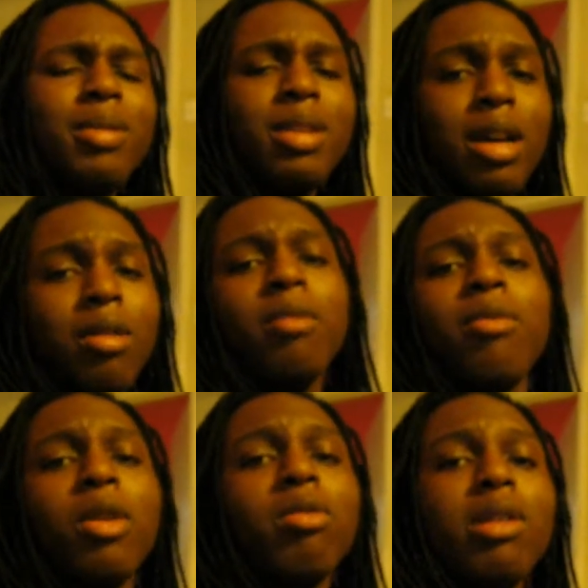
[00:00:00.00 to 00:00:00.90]
you know,
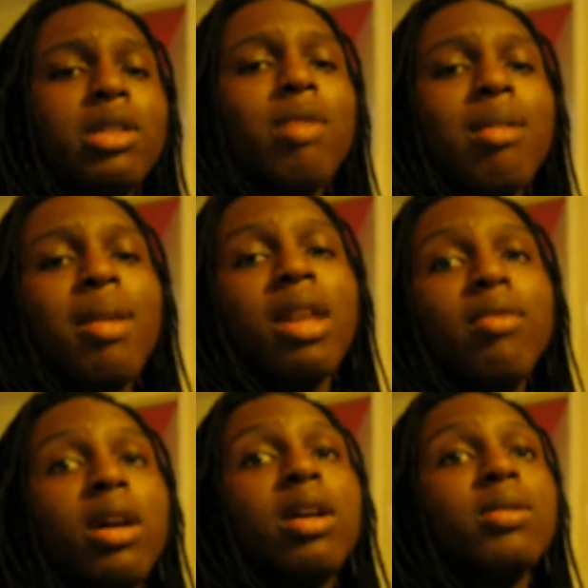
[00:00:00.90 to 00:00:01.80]
for the reason why man
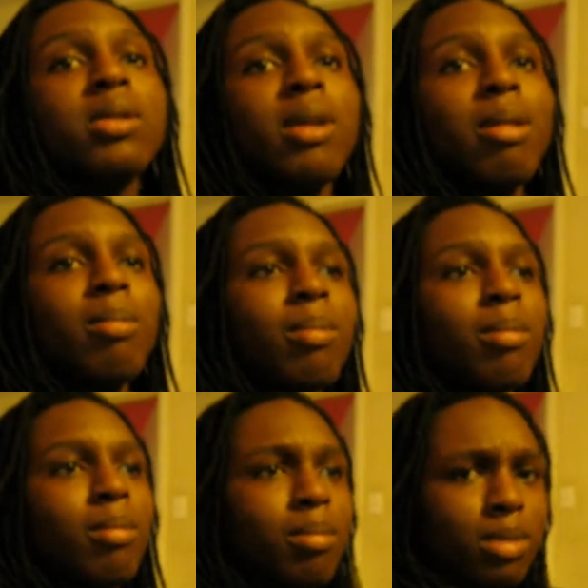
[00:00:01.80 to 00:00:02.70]
evolves.
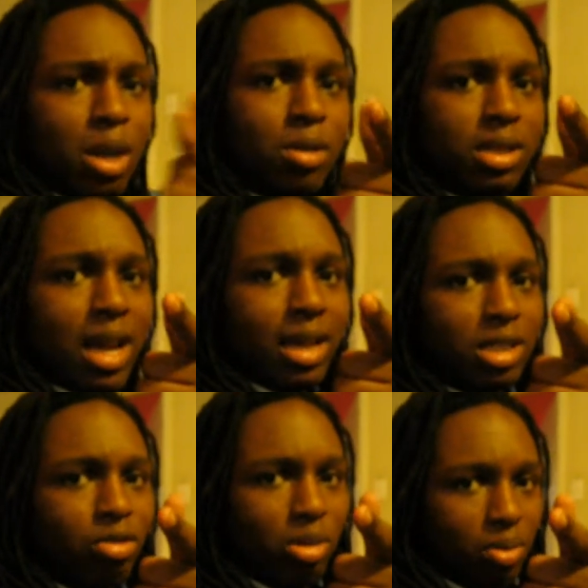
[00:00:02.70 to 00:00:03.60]
Those guys
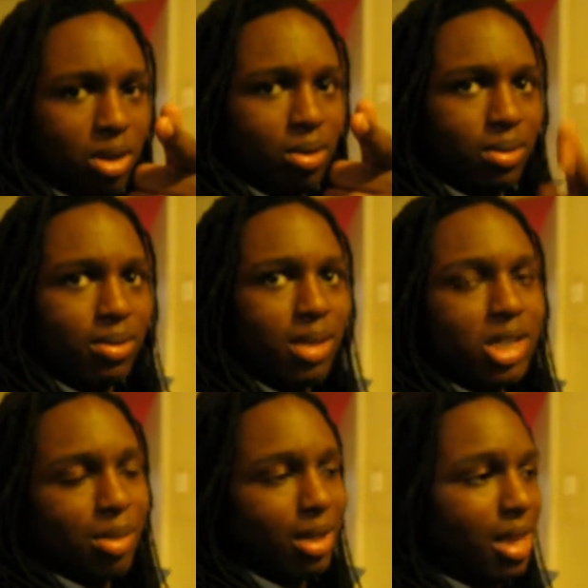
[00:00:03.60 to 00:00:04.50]
reproduce. They
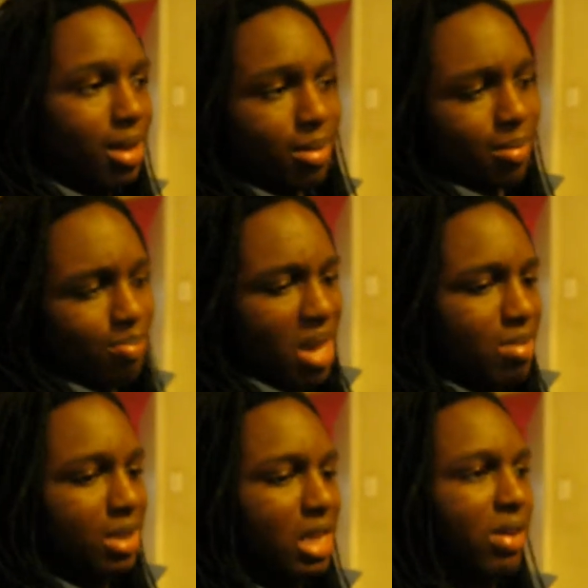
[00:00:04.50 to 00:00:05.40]
should make like
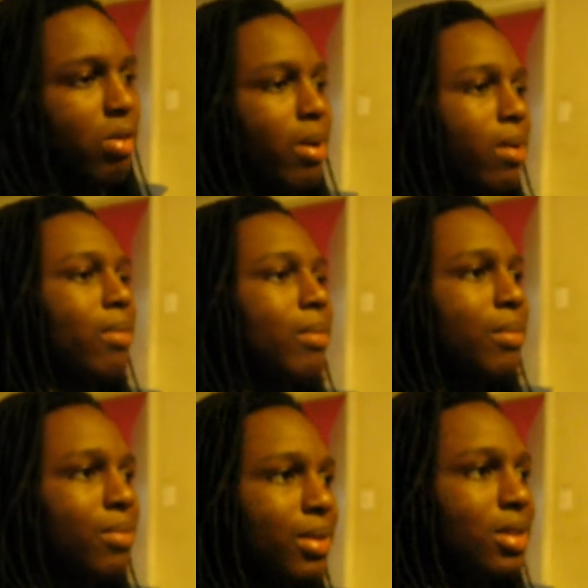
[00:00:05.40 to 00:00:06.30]
babies everywhere.
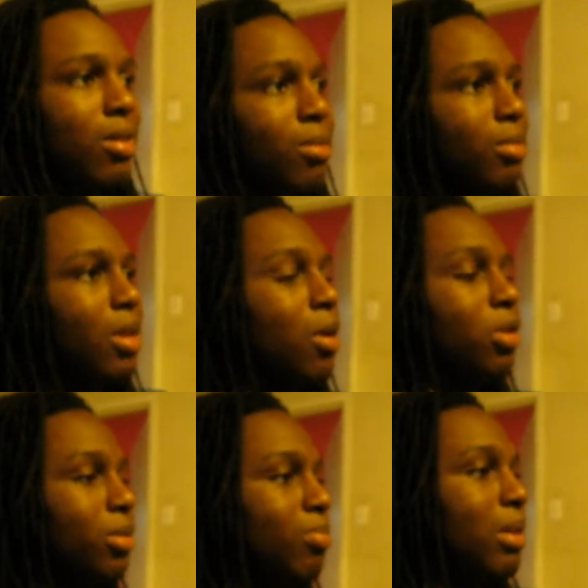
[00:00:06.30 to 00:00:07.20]
So
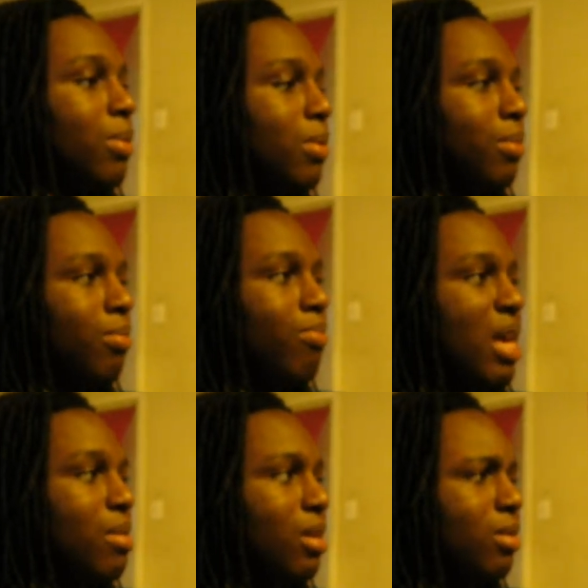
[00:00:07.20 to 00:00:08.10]
those people,
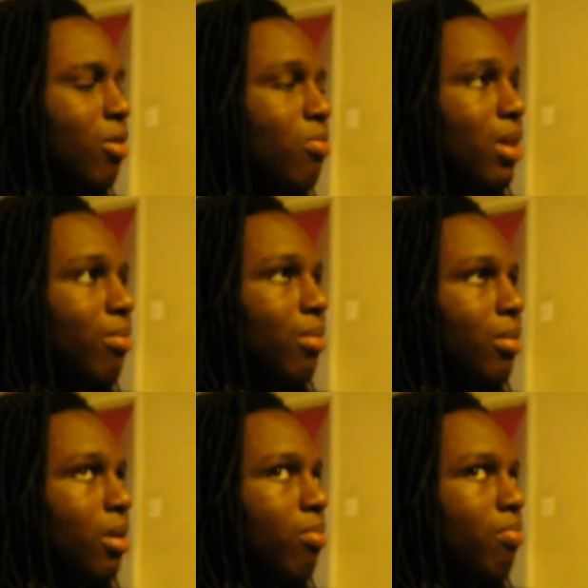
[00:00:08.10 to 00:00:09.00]
babies, would be
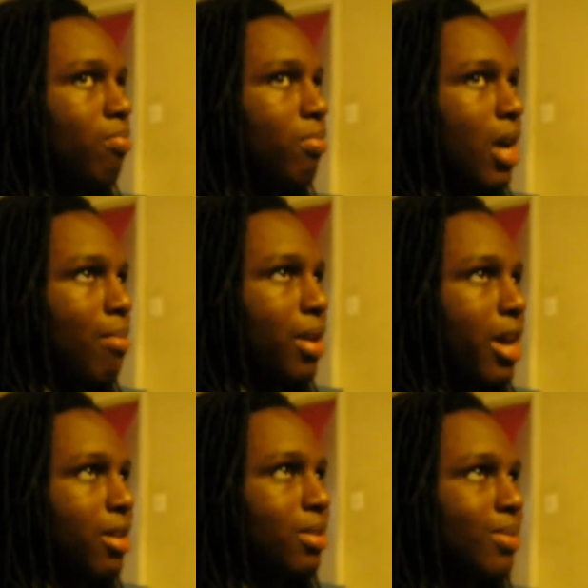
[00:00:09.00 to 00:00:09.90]

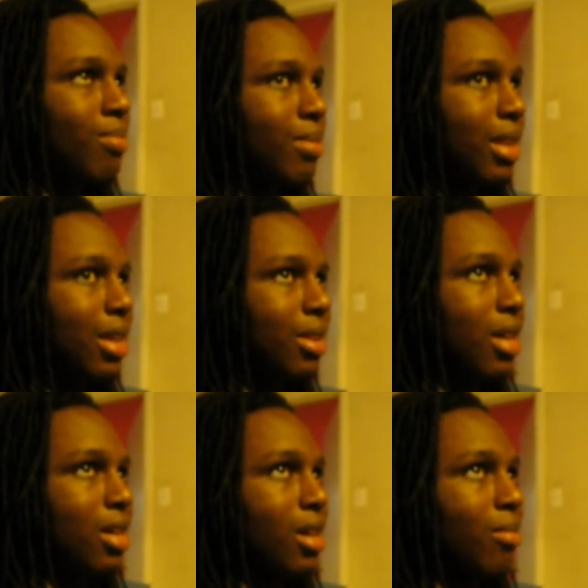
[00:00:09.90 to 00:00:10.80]
complexly
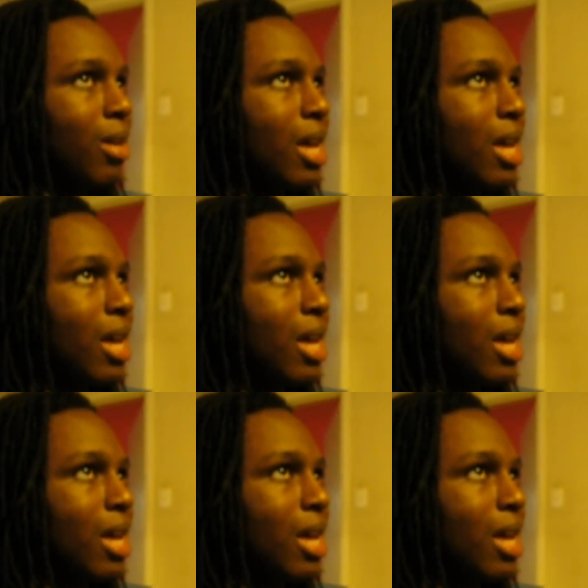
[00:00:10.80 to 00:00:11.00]
thinking.